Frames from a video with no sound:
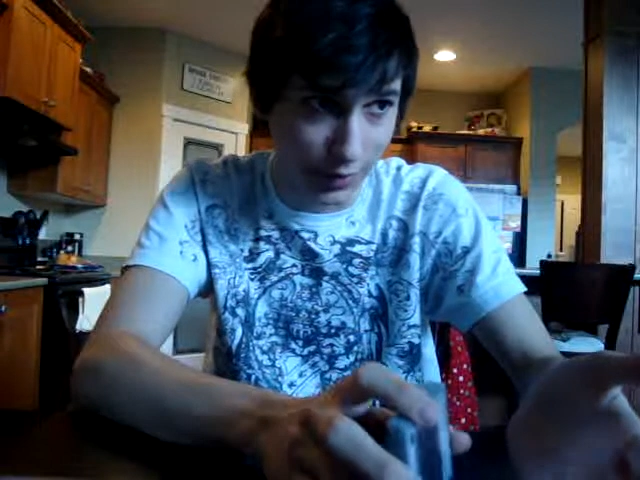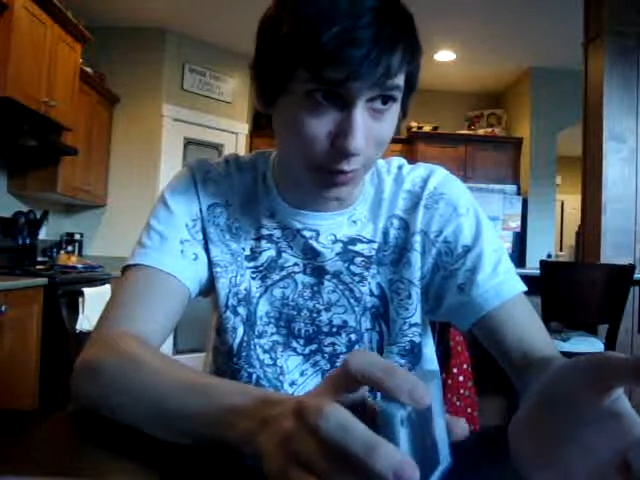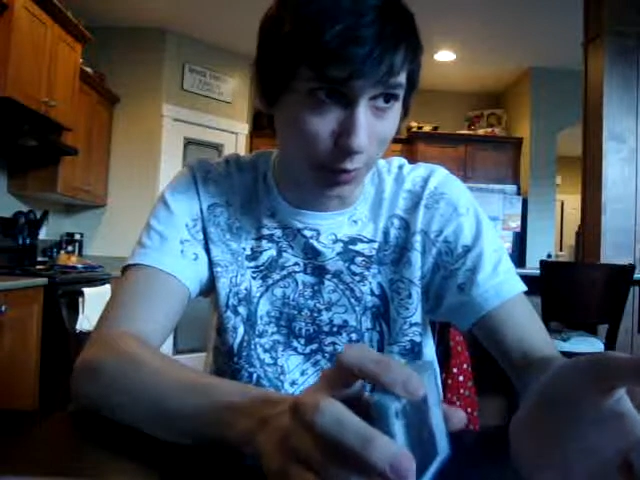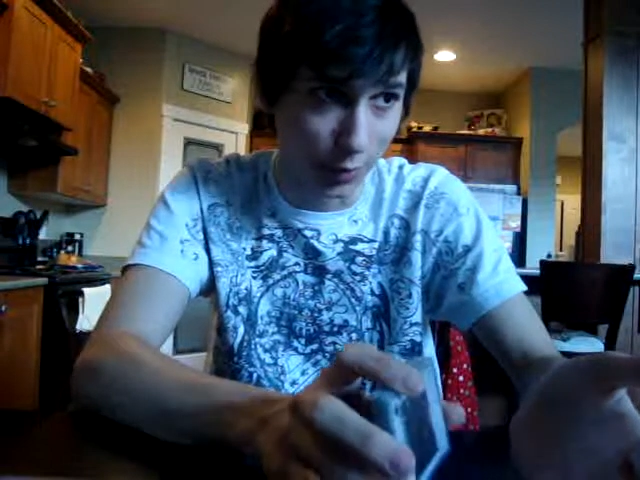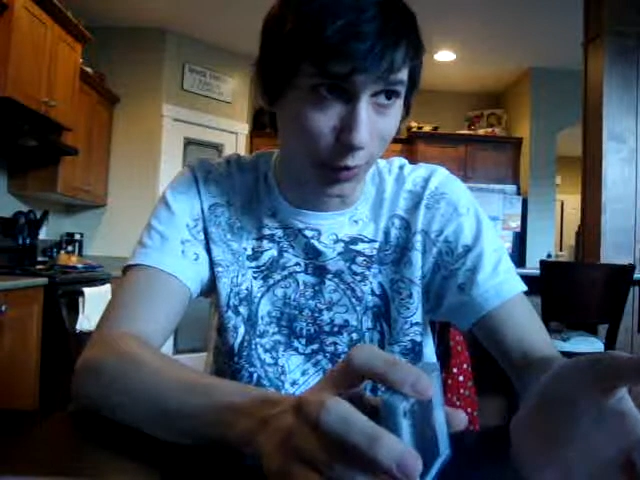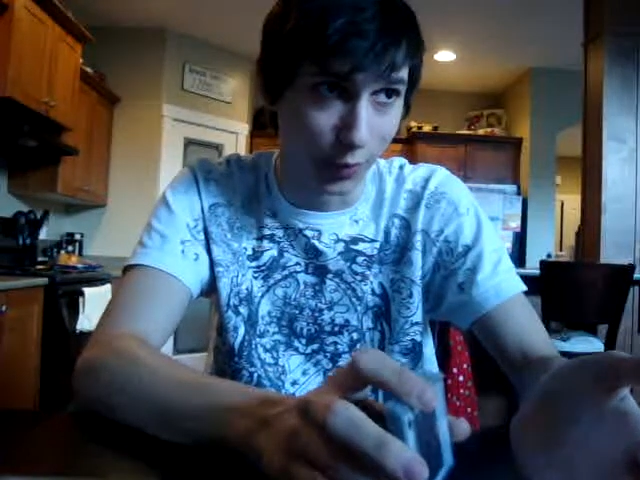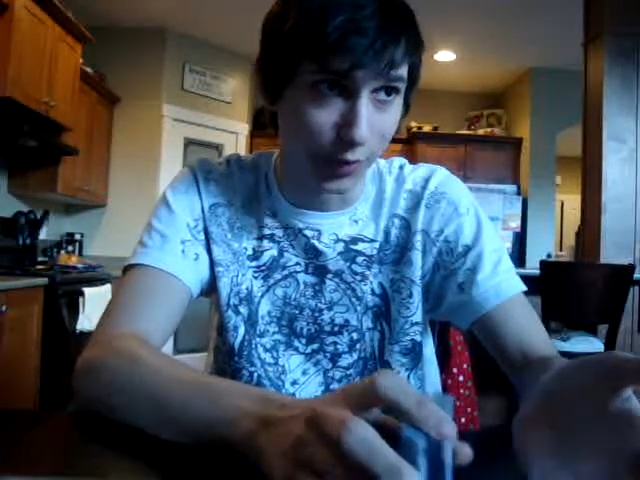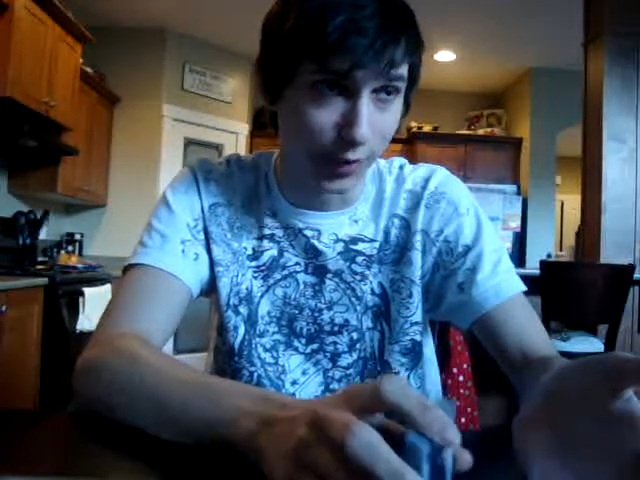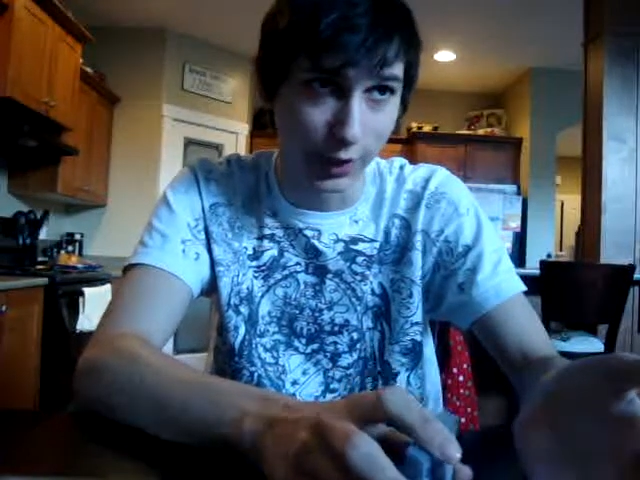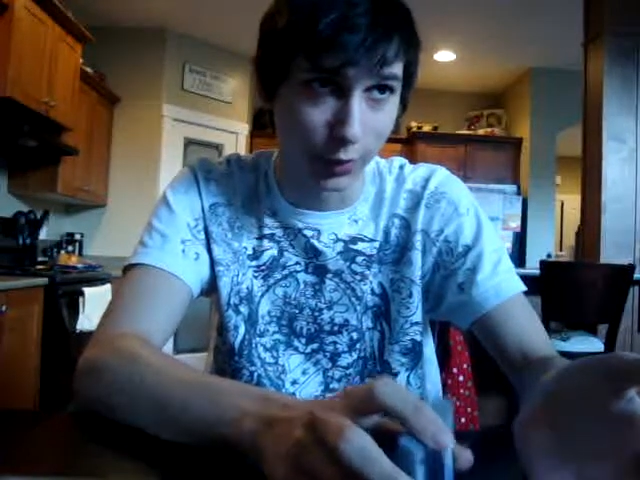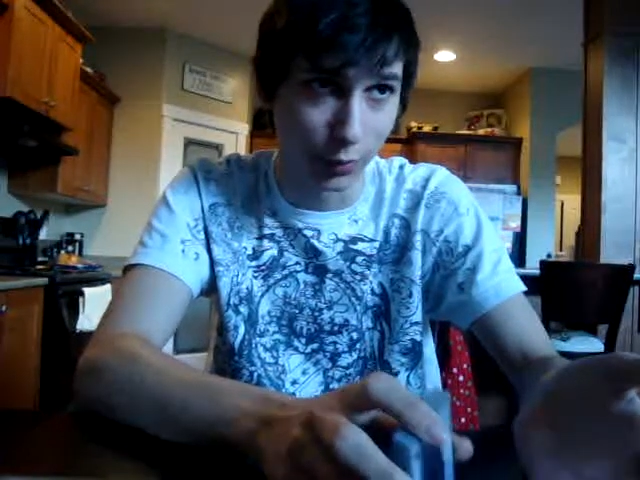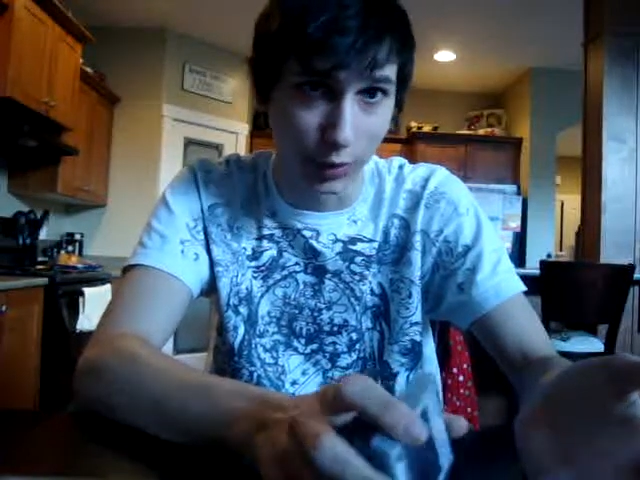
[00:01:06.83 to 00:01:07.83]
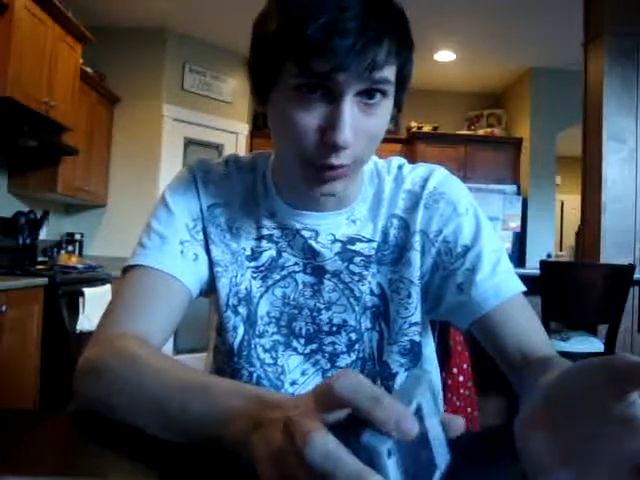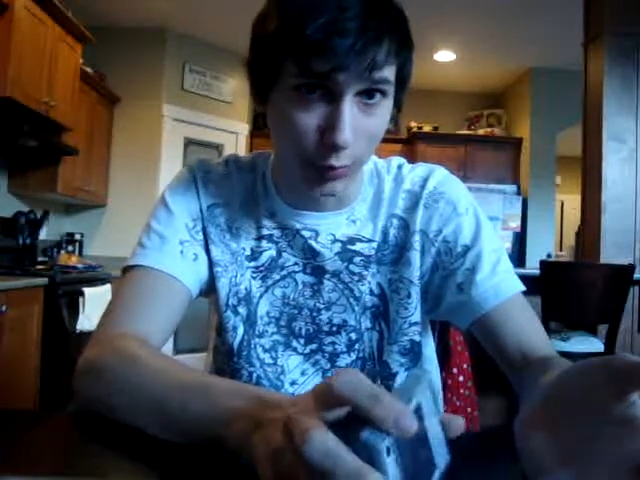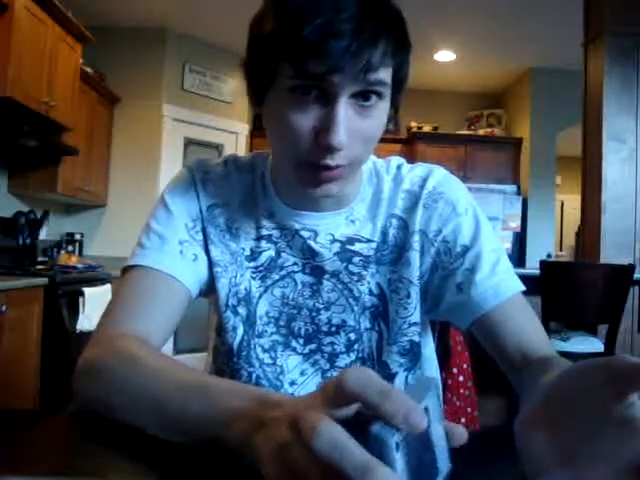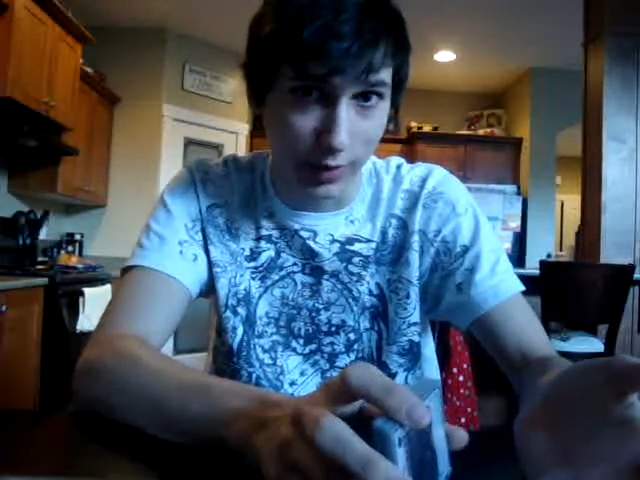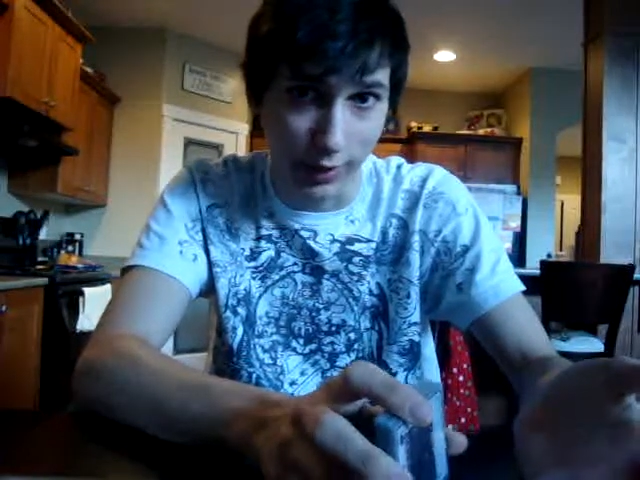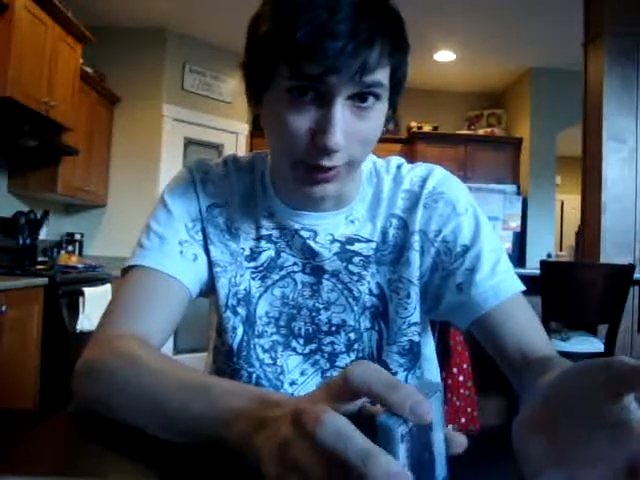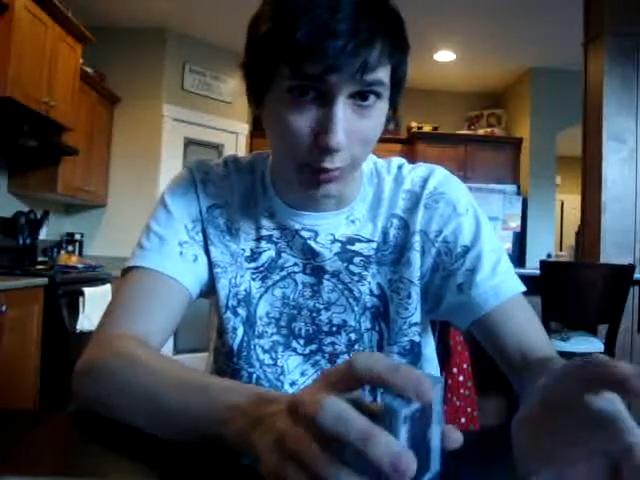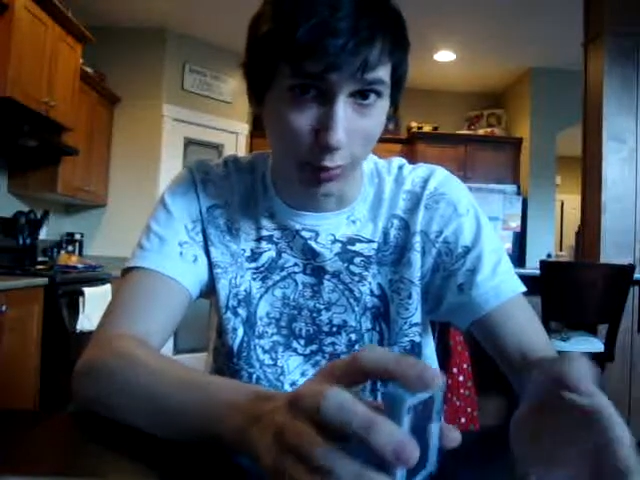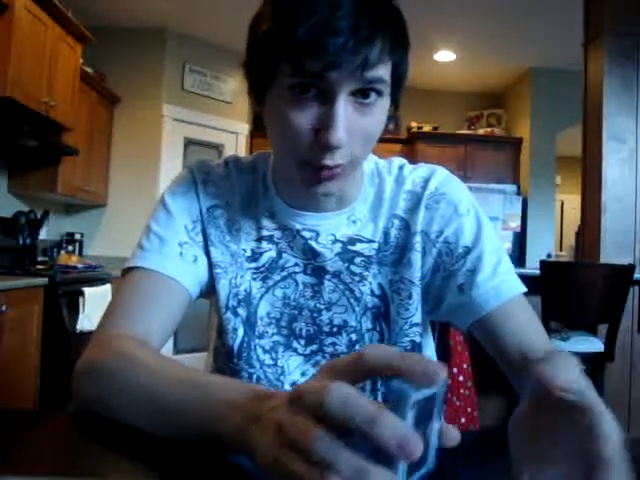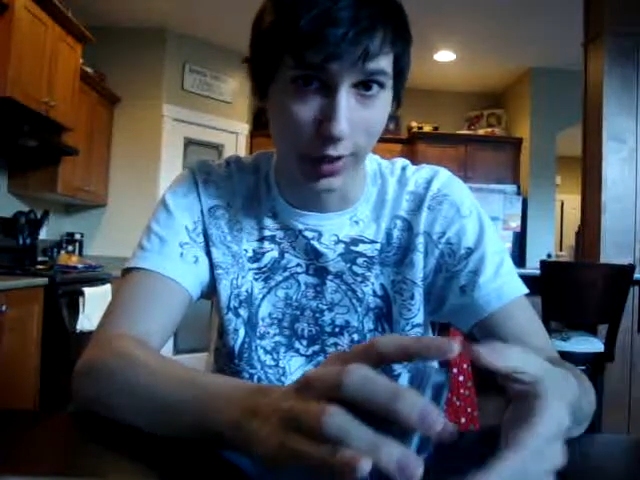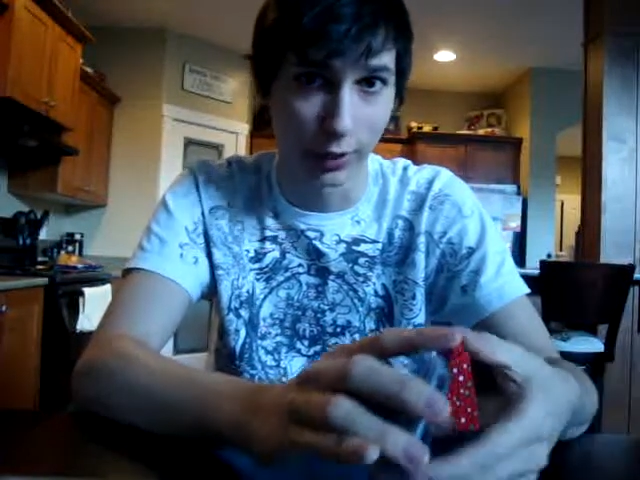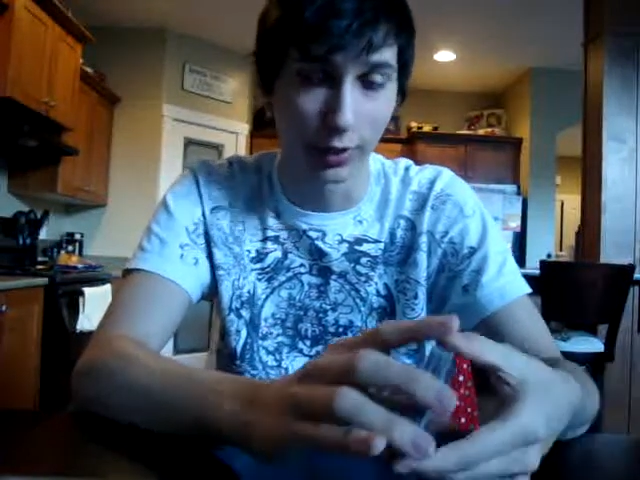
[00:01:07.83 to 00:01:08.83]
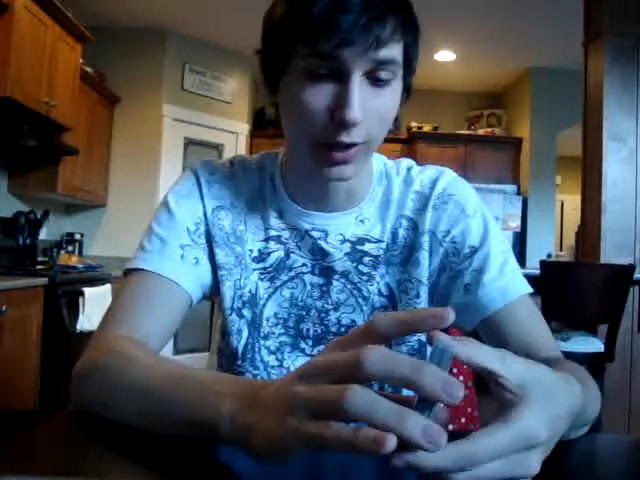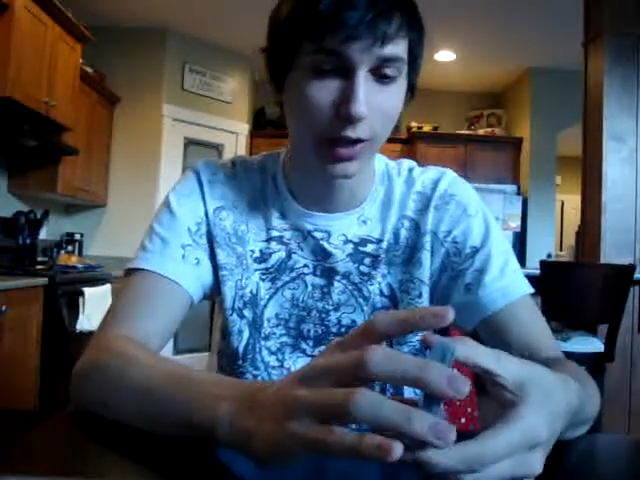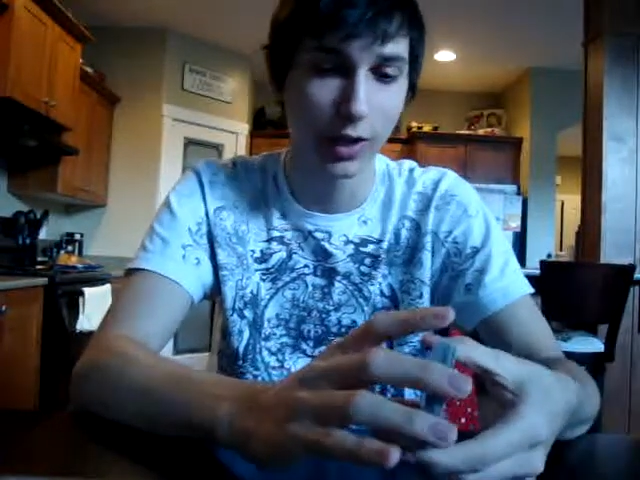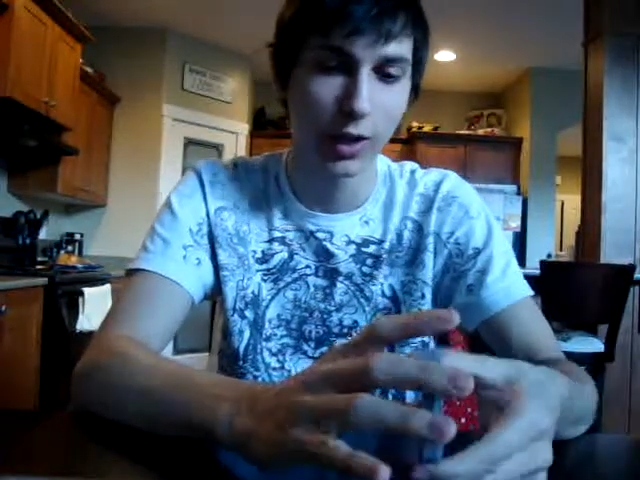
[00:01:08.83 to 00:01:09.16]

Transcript: oh no, then they can read what deck they're playing, right?